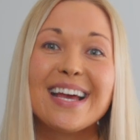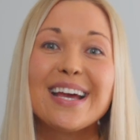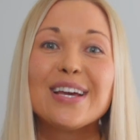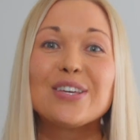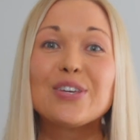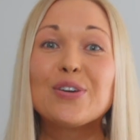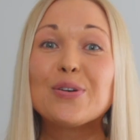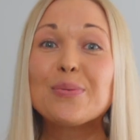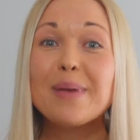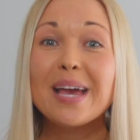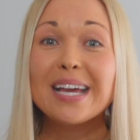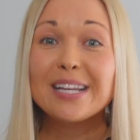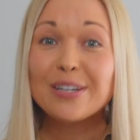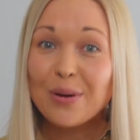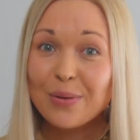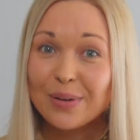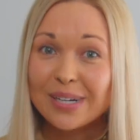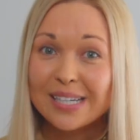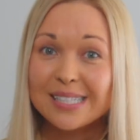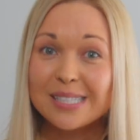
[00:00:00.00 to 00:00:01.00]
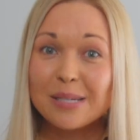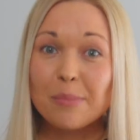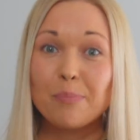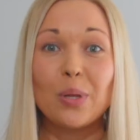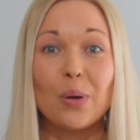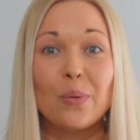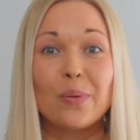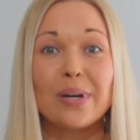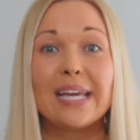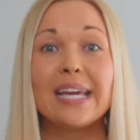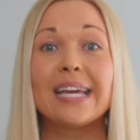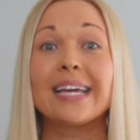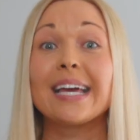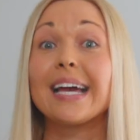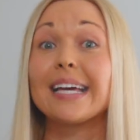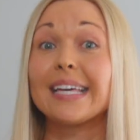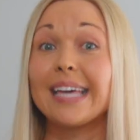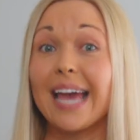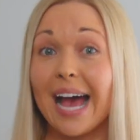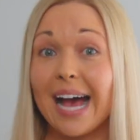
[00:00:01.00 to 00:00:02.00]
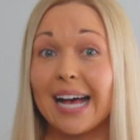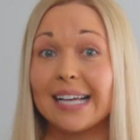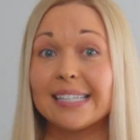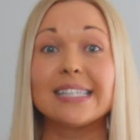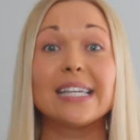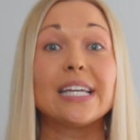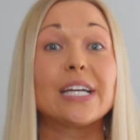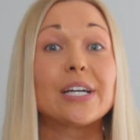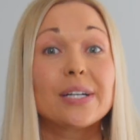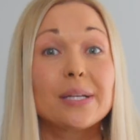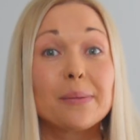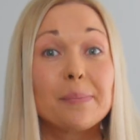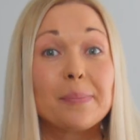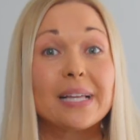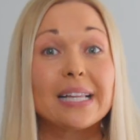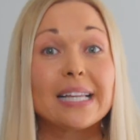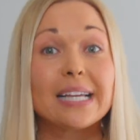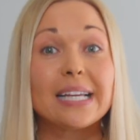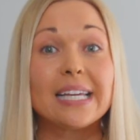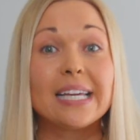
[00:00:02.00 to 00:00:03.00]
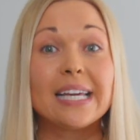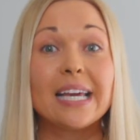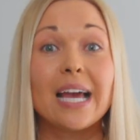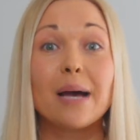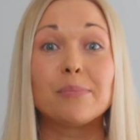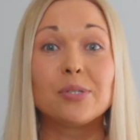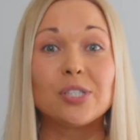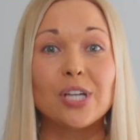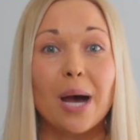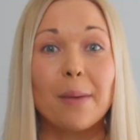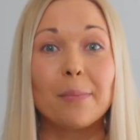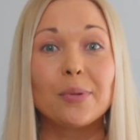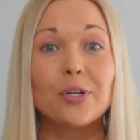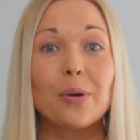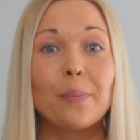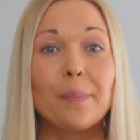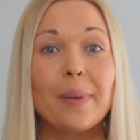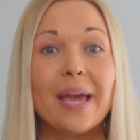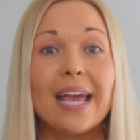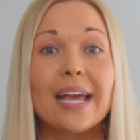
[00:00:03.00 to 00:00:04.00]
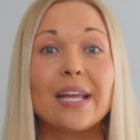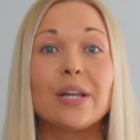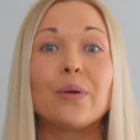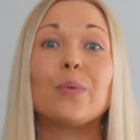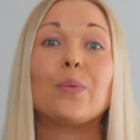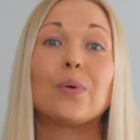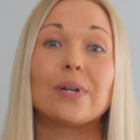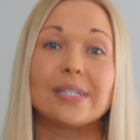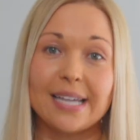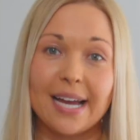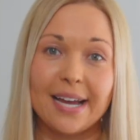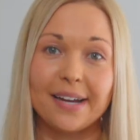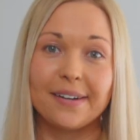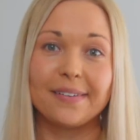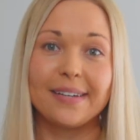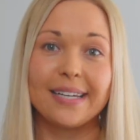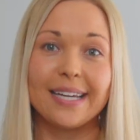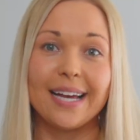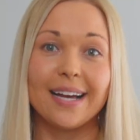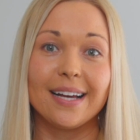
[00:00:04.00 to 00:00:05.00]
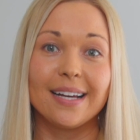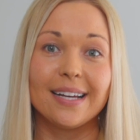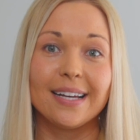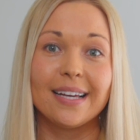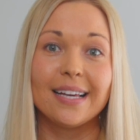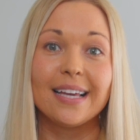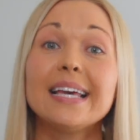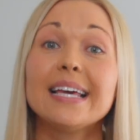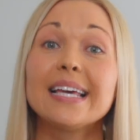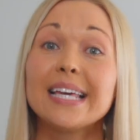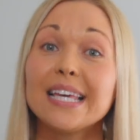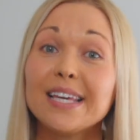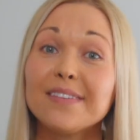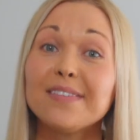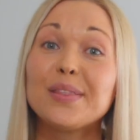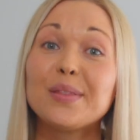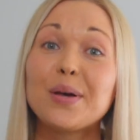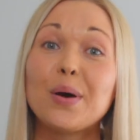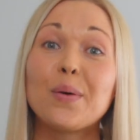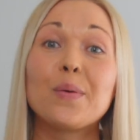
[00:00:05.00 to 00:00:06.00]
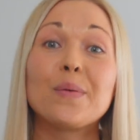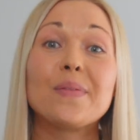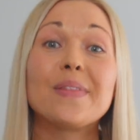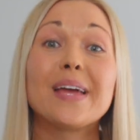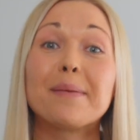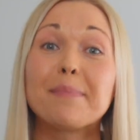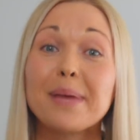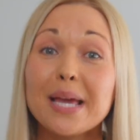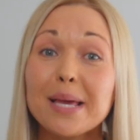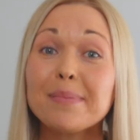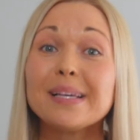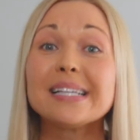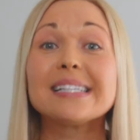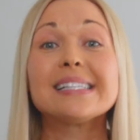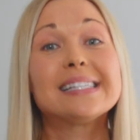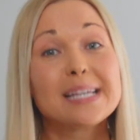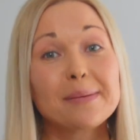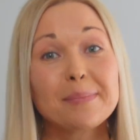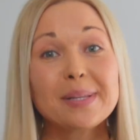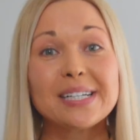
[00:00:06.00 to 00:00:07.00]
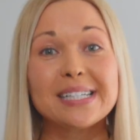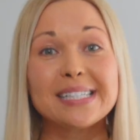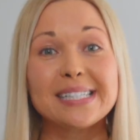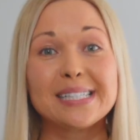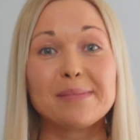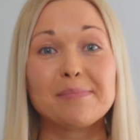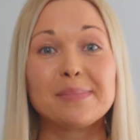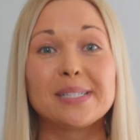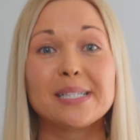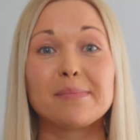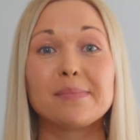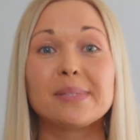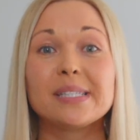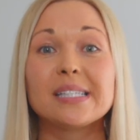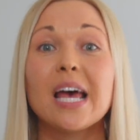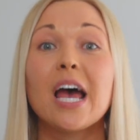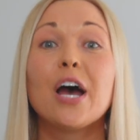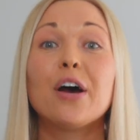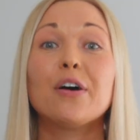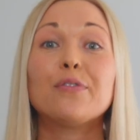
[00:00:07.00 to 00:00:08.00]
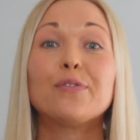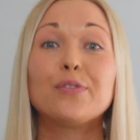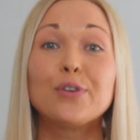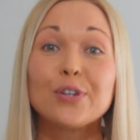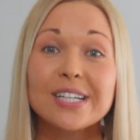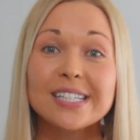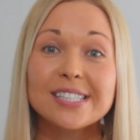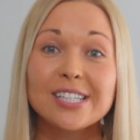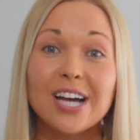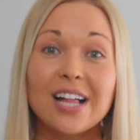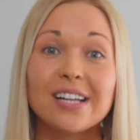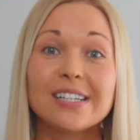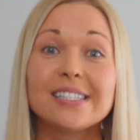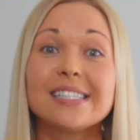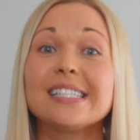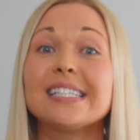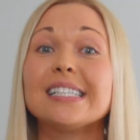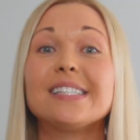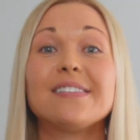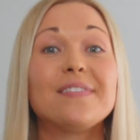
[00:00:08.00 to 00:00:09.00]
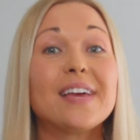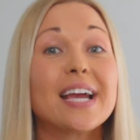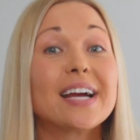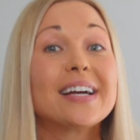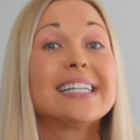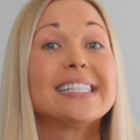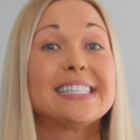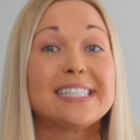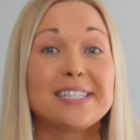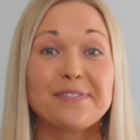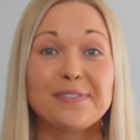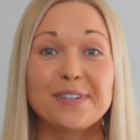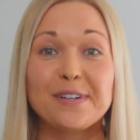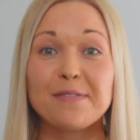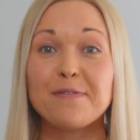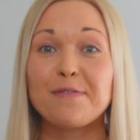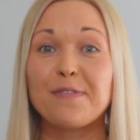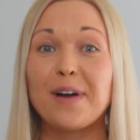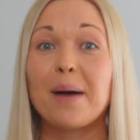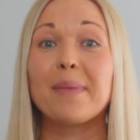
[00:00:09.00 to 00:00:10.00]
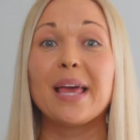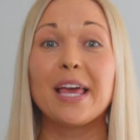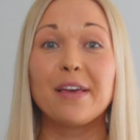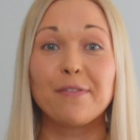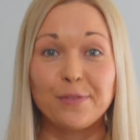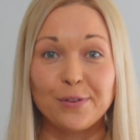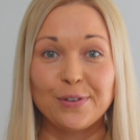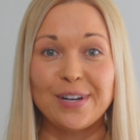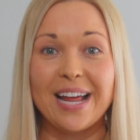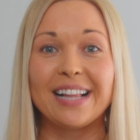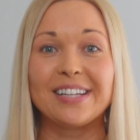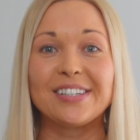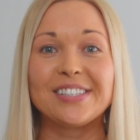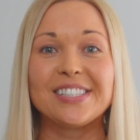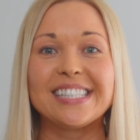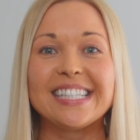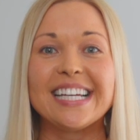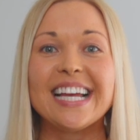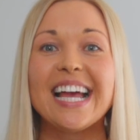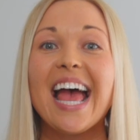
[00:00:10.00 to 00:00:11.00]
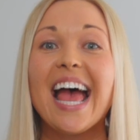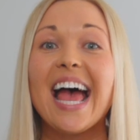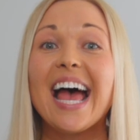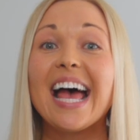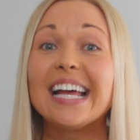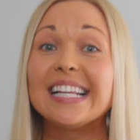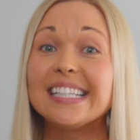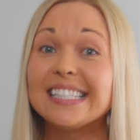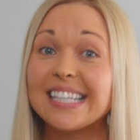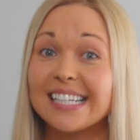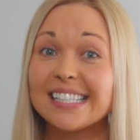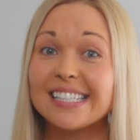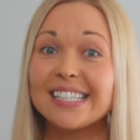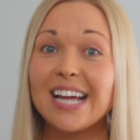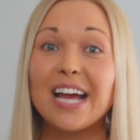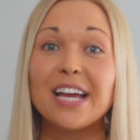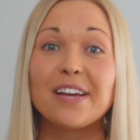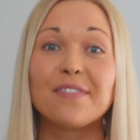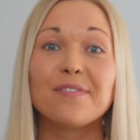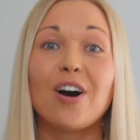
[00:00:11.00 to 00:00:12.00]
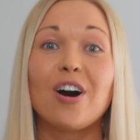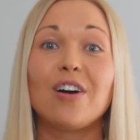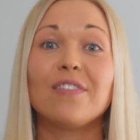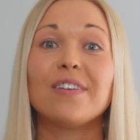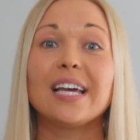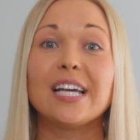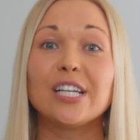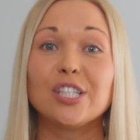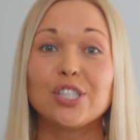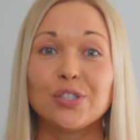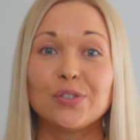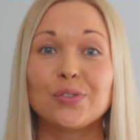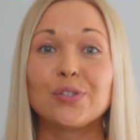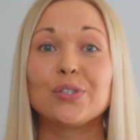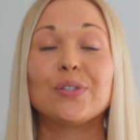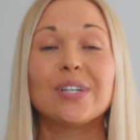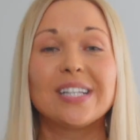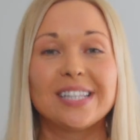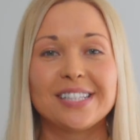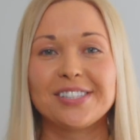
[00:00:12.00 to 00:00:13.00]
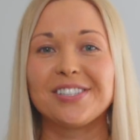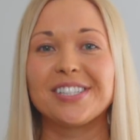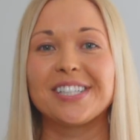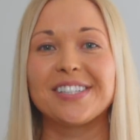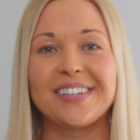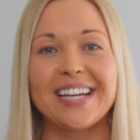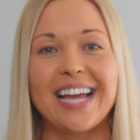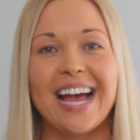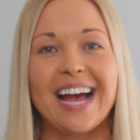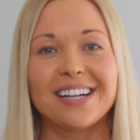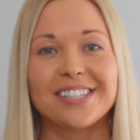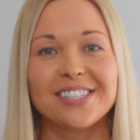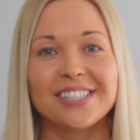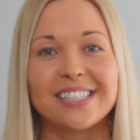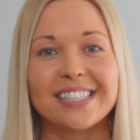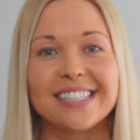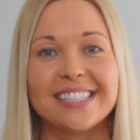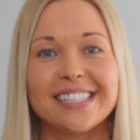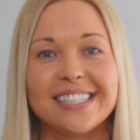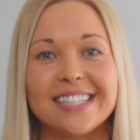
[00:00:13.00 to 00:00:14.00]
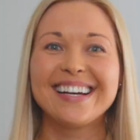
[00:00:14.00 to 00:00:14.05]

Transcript: You may notice bloating, gas, irritability, abdominal pain, or diarrhea. Even though there may be similar symptoms, food intolerance is very different from a food allergy and does not involve a true allergic reaction.